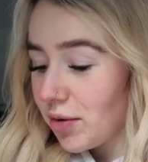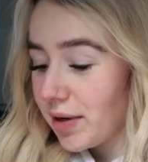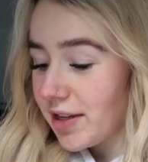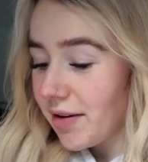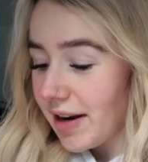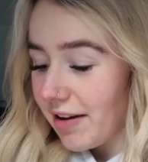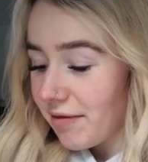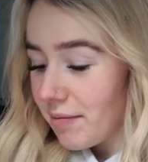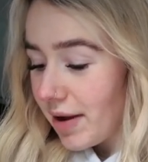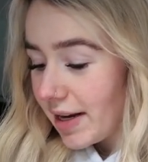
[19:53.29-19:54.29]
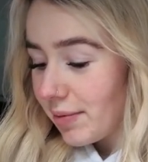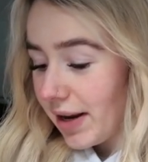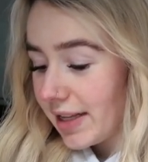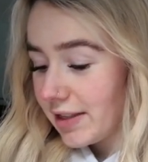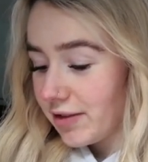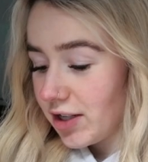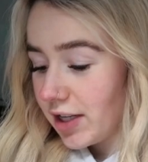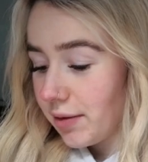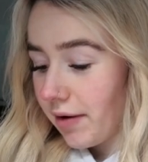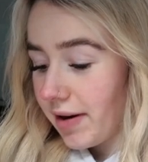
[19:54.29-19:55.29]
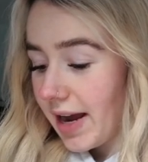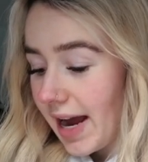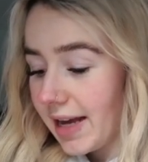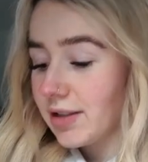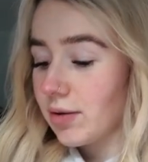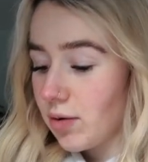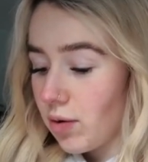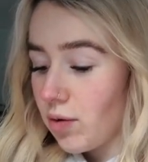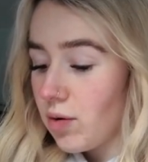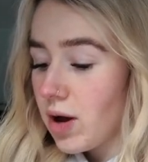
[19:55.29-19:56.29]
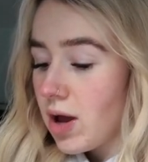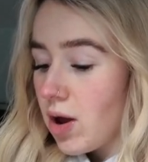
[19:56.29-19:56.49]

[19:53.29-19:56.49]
We don't have many plans for January at all,